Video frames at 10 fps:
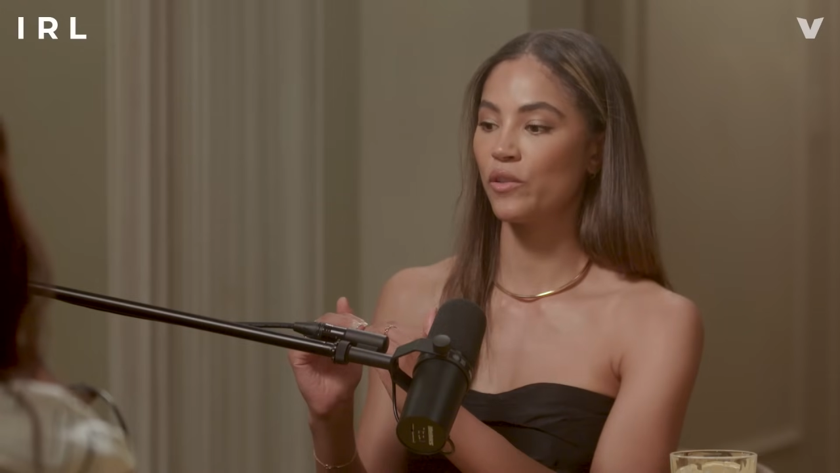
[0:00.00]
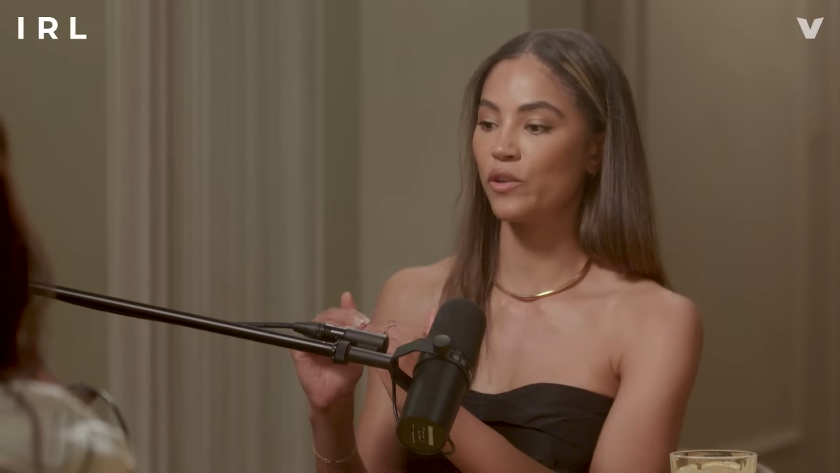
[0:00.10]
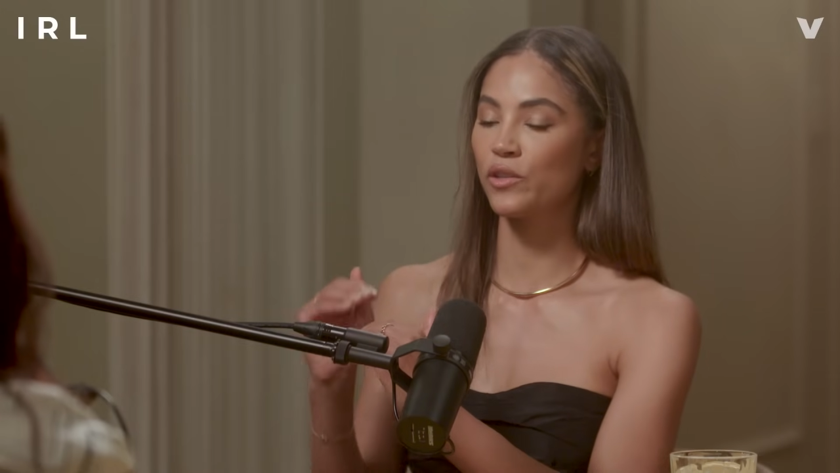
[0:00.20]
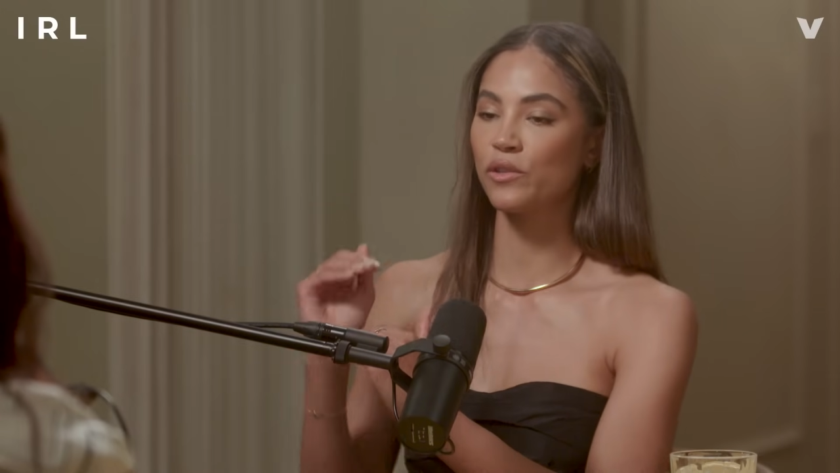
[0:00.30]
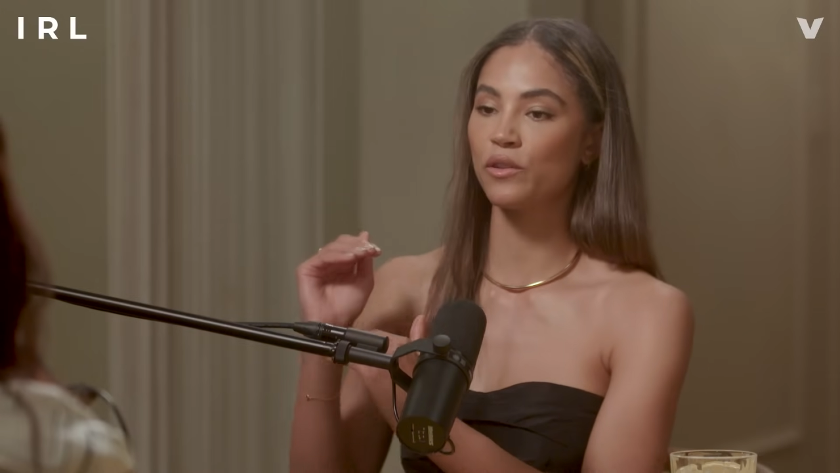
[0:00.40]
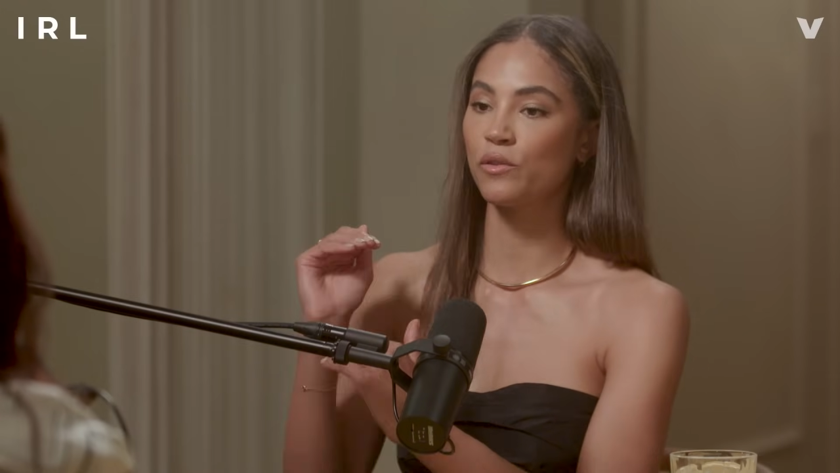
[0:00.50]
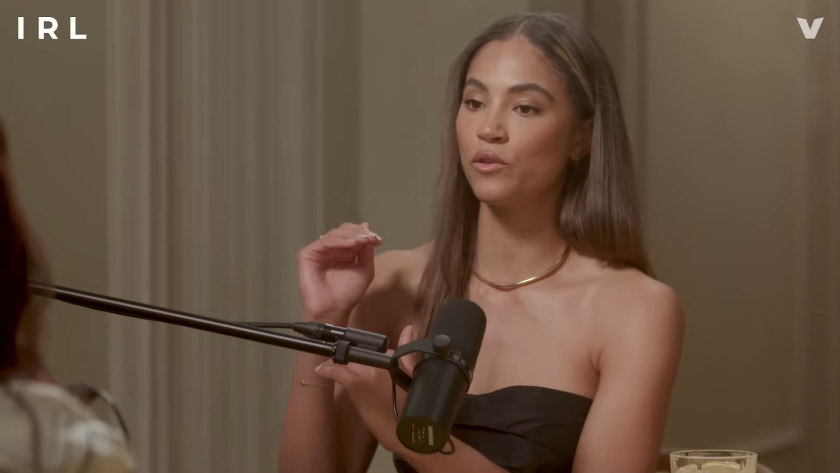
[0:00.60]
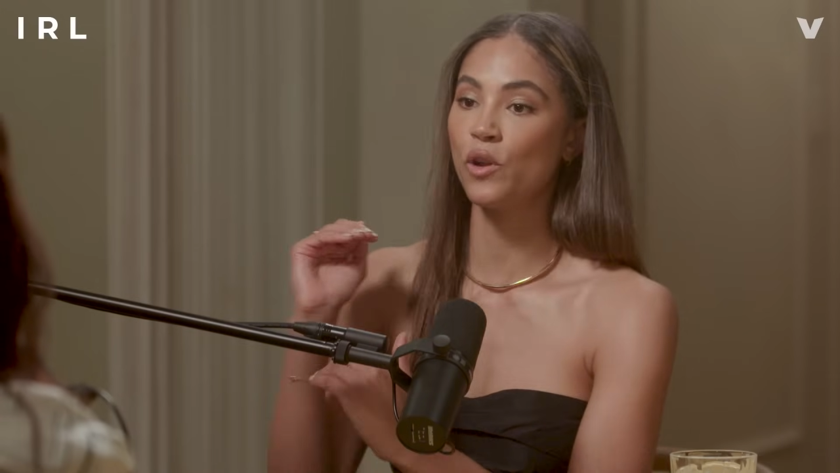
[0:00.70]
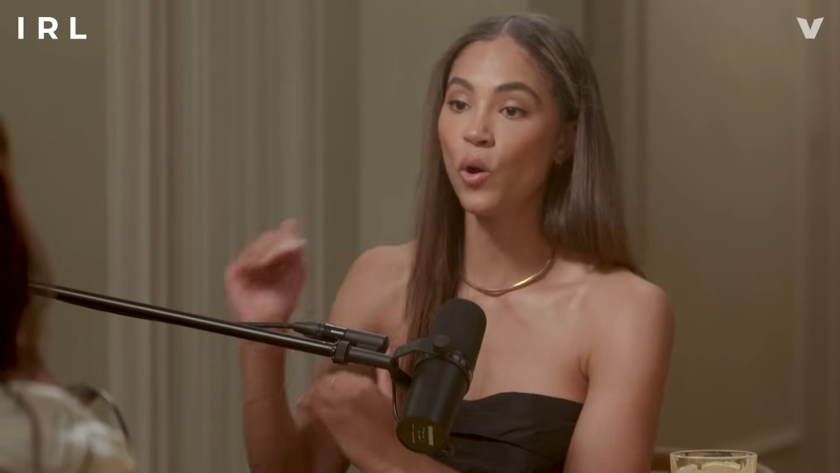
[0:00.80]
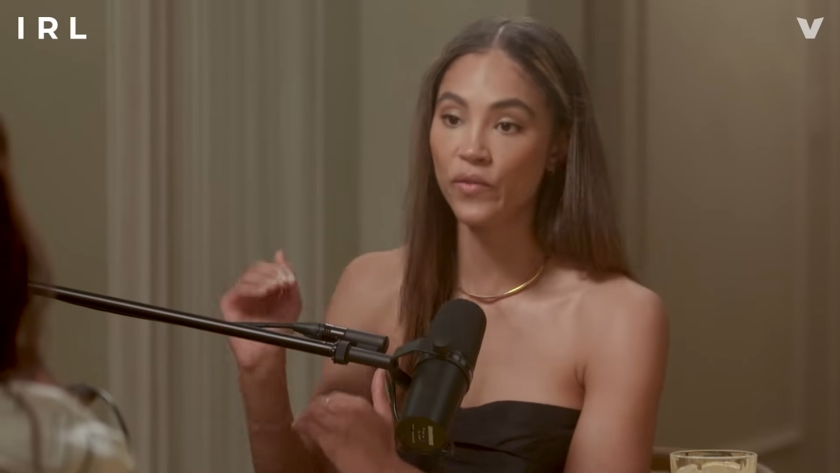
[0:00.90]
there's
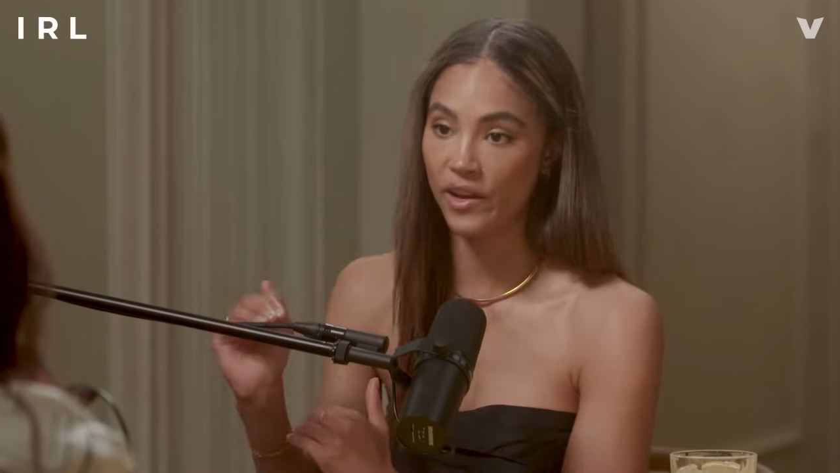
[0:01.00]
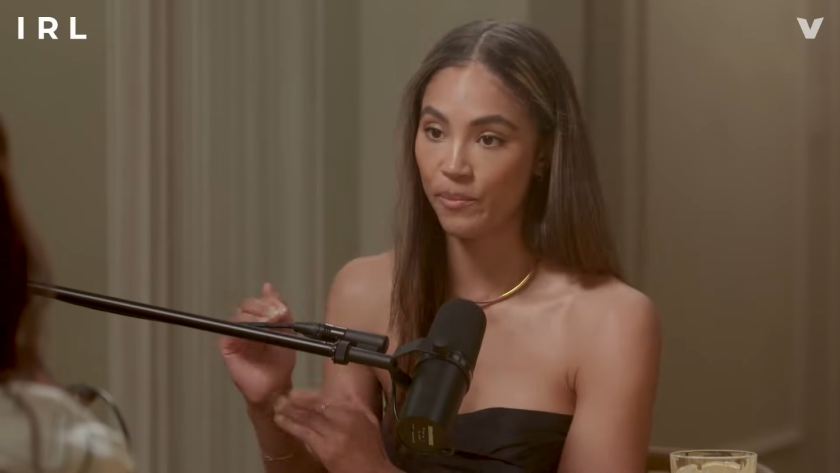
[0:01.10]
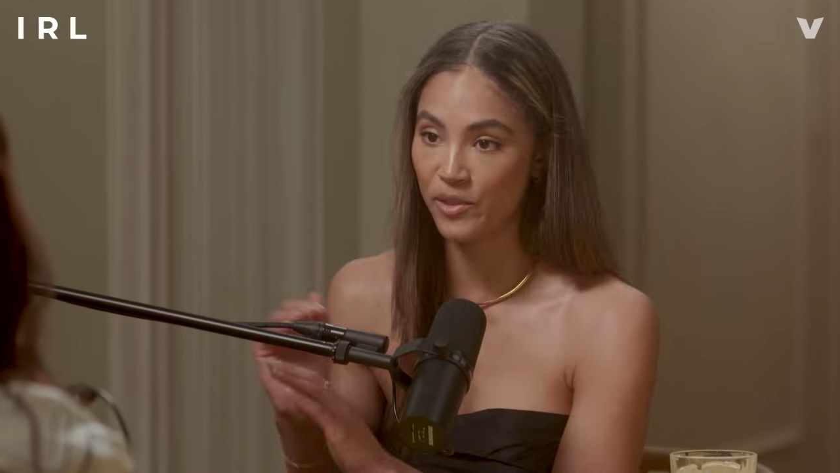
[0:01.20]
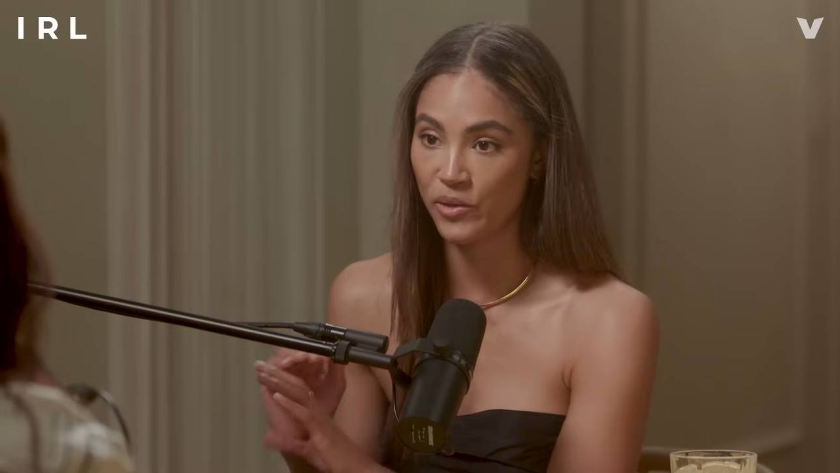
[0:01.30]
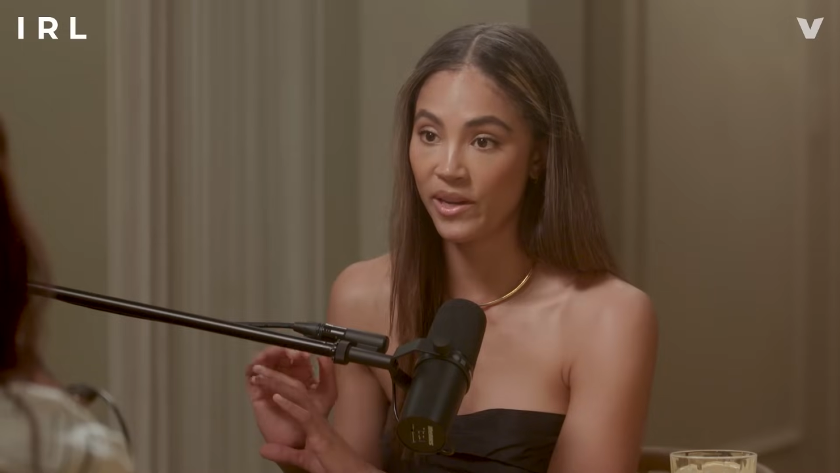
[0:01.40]
no therapist,